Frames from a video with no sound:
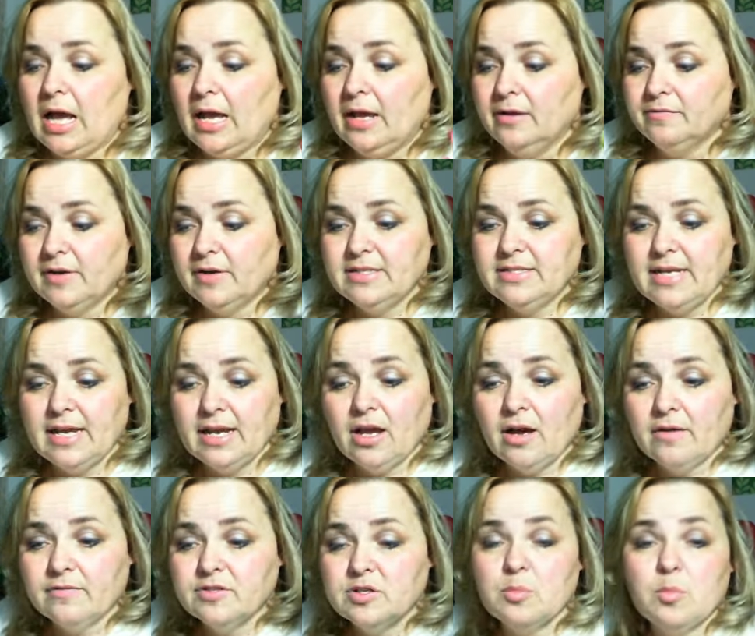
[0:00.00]
if I take
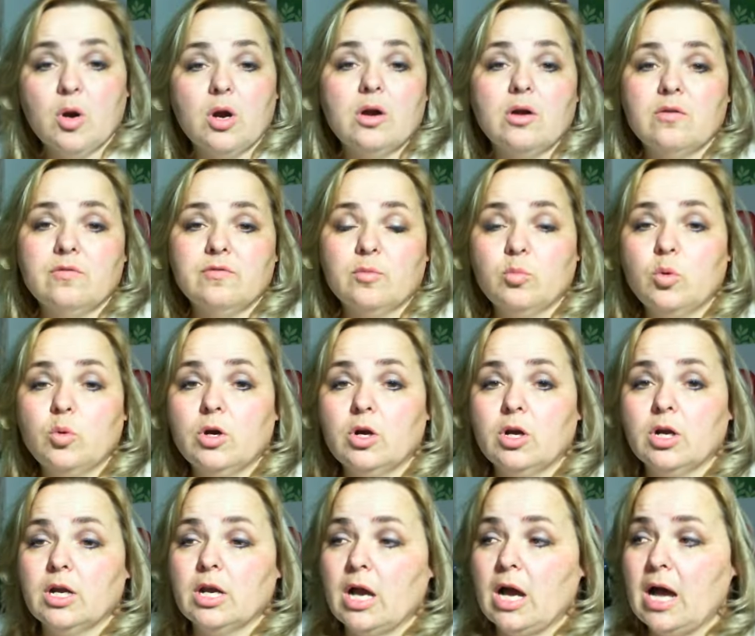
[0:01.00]
off tomorrow from
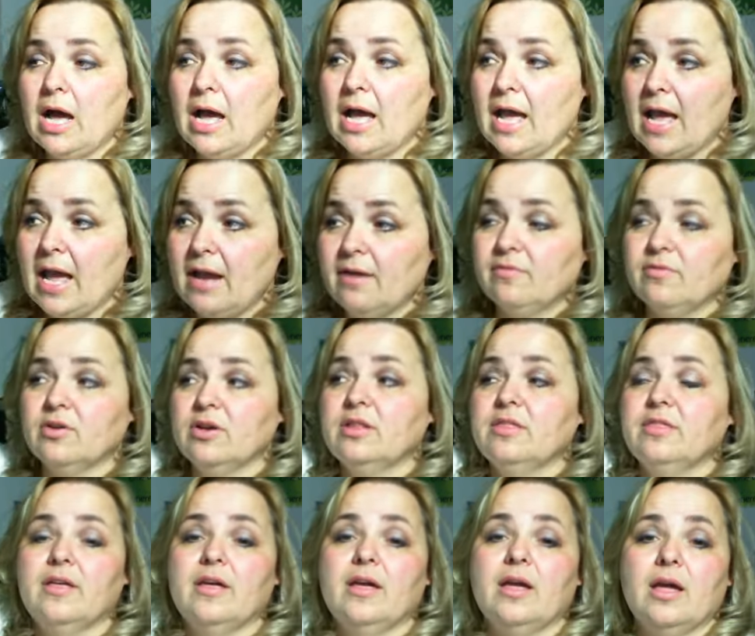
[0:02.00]
work,
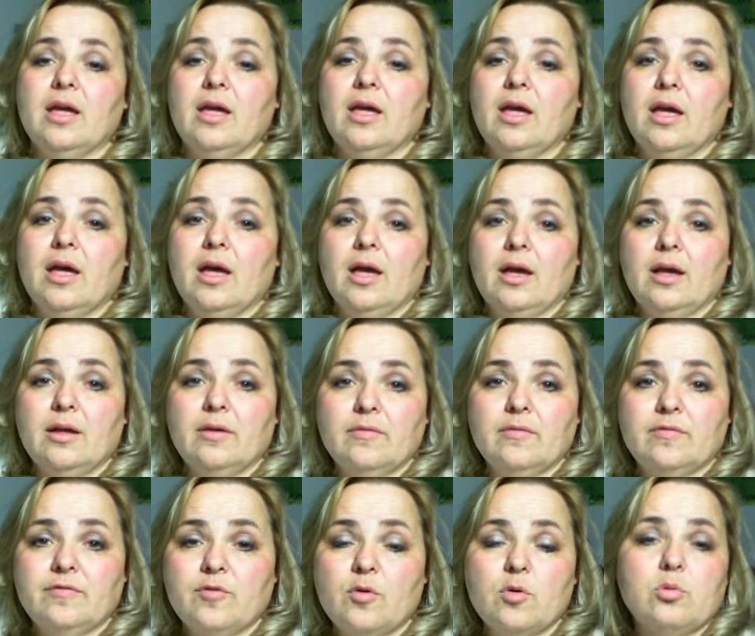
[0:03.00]
everything
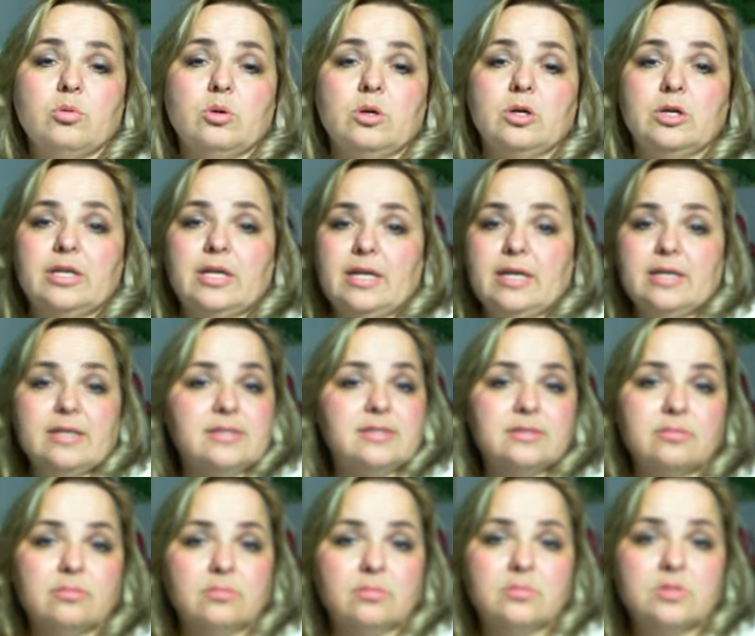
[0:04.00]
forward
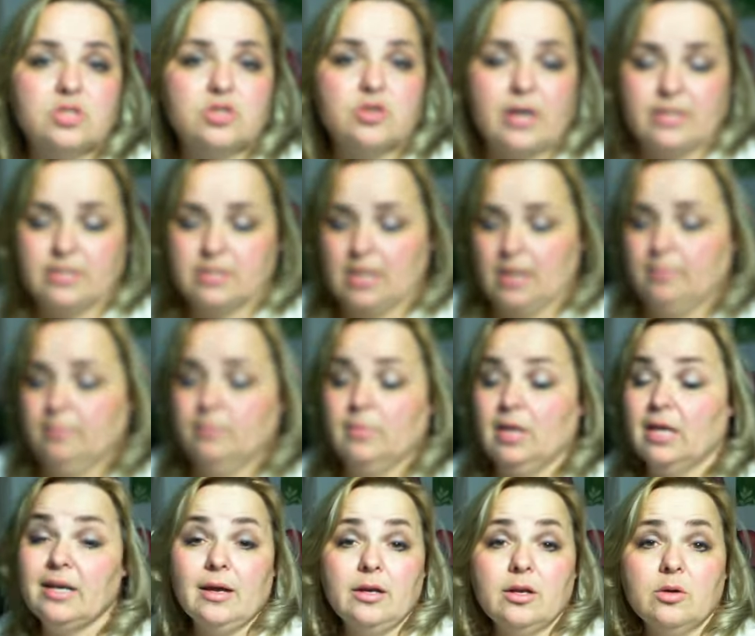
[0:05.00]
is straight time.
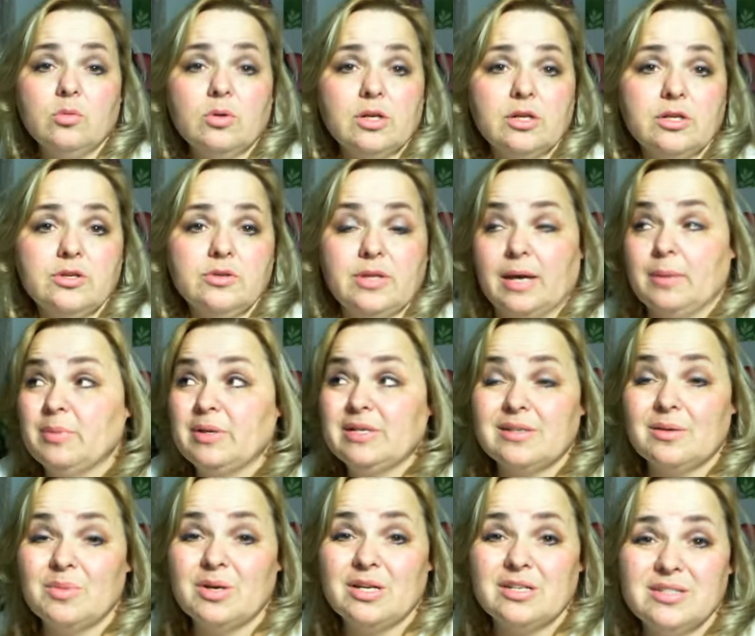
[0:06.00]
And I don't want to do that
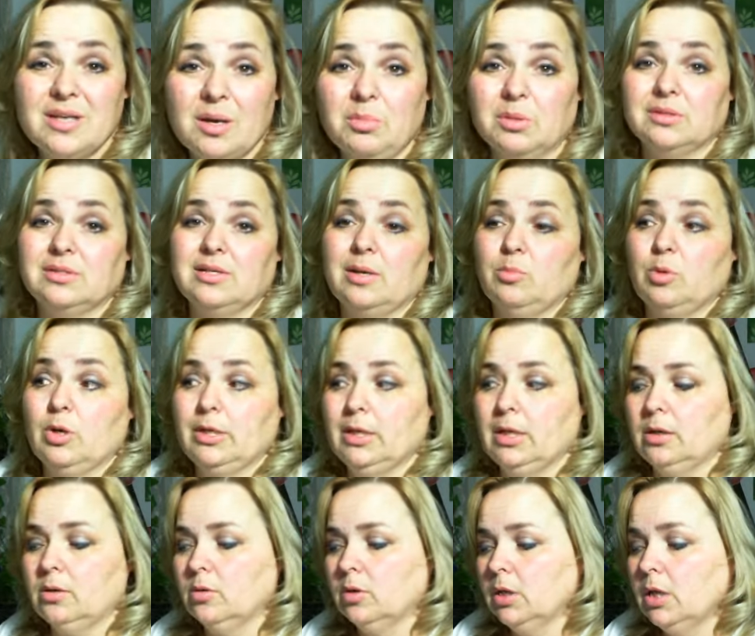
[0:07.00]
because I'm on double time right
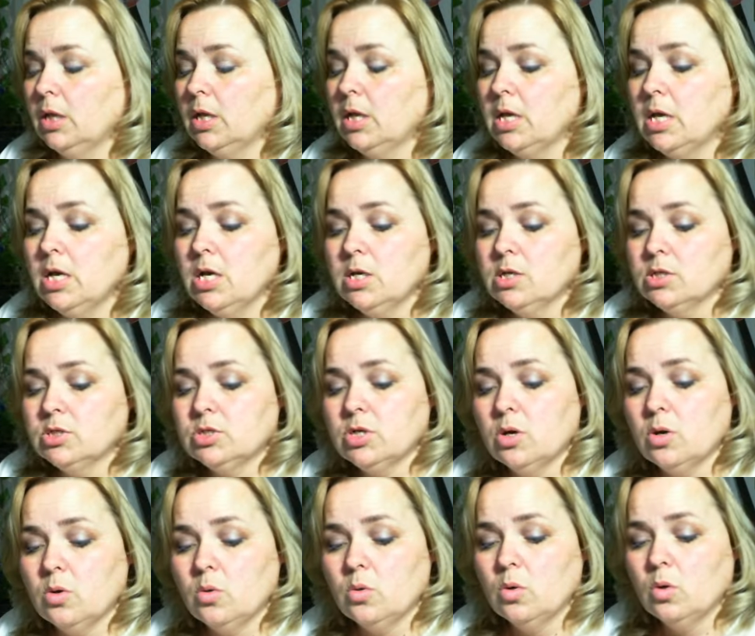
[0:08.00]
now.
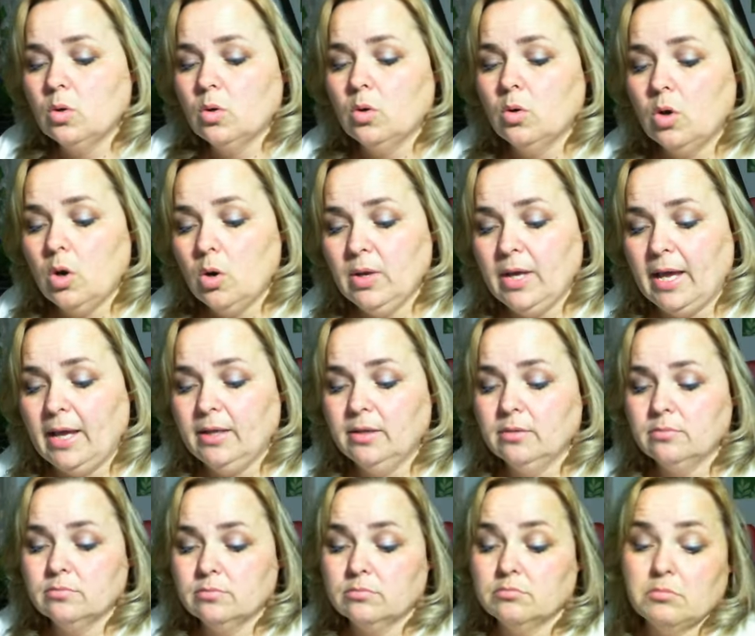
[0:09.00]
So, okay,
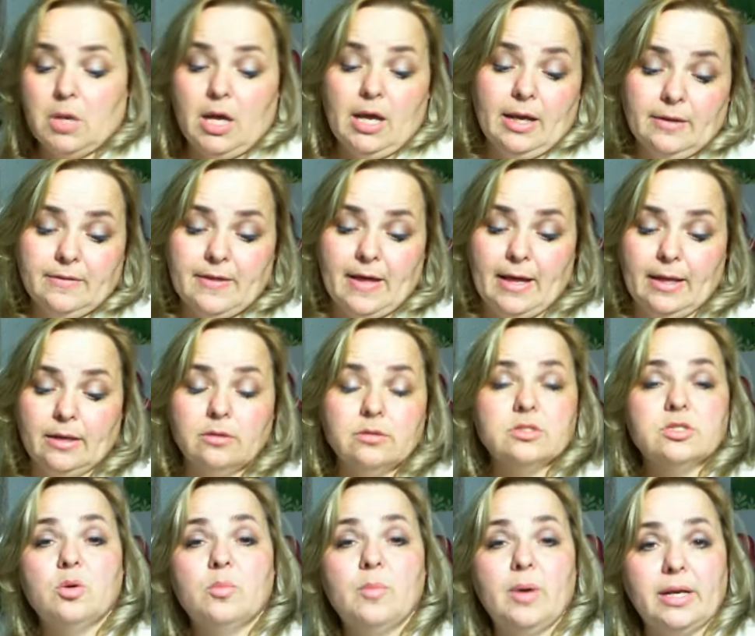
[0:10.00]
I got that.
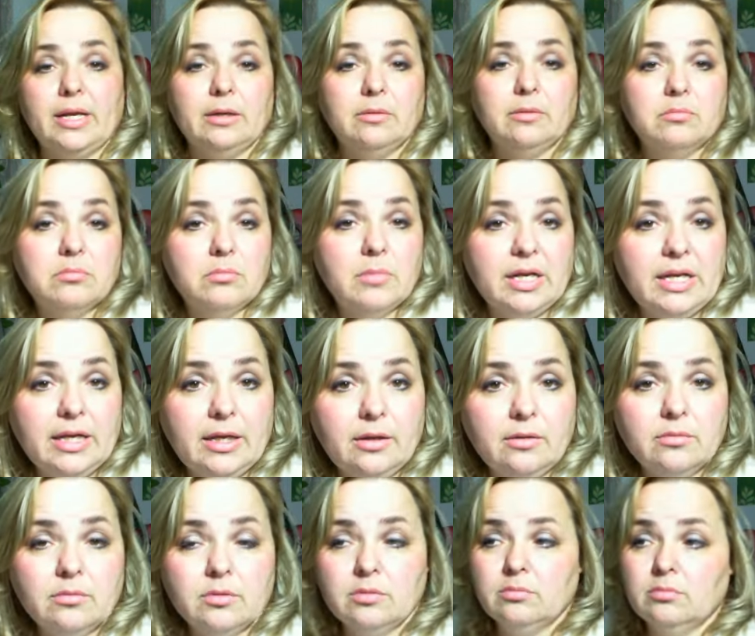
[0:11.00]
So money. Money
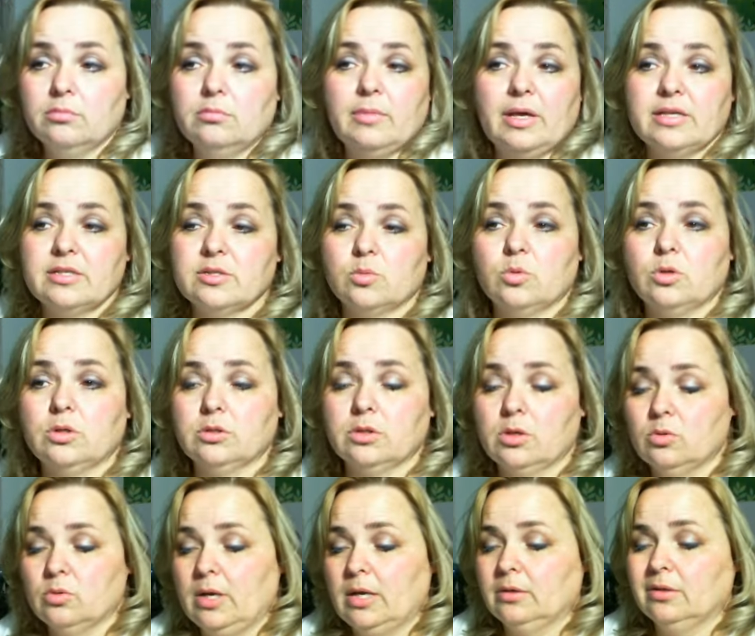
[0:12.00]
makes the world
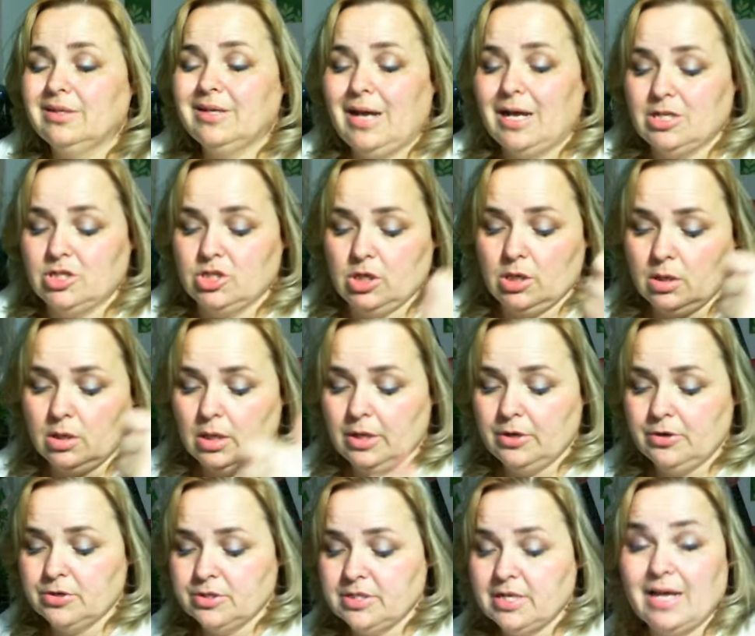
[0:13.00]
go round. Gotcha.
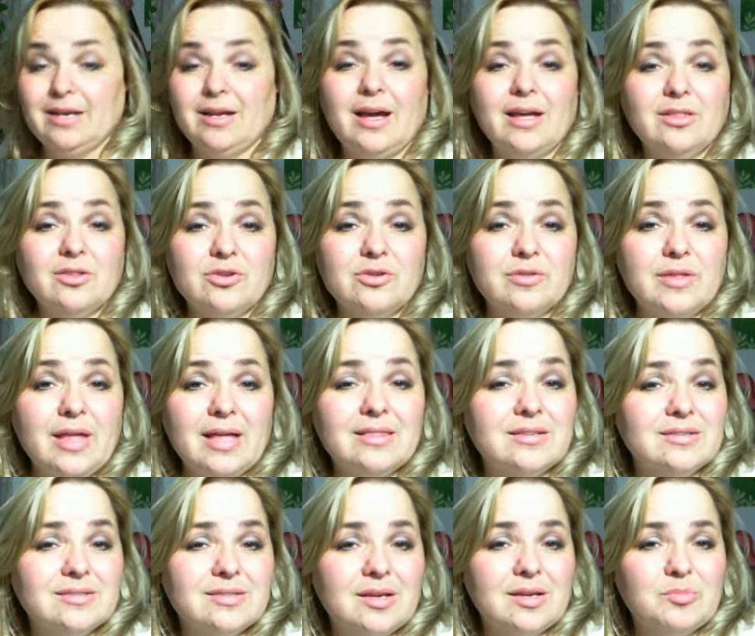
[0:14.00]
Understand. I learned
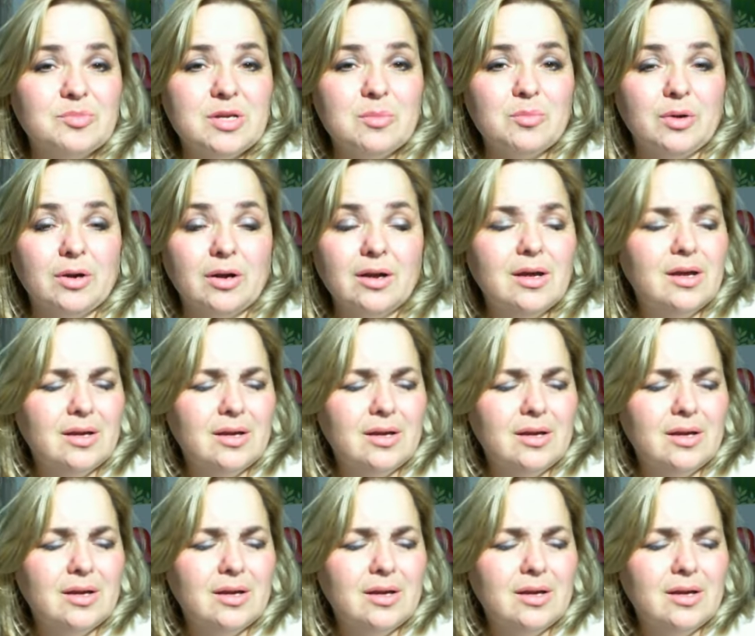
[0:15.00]
that this September.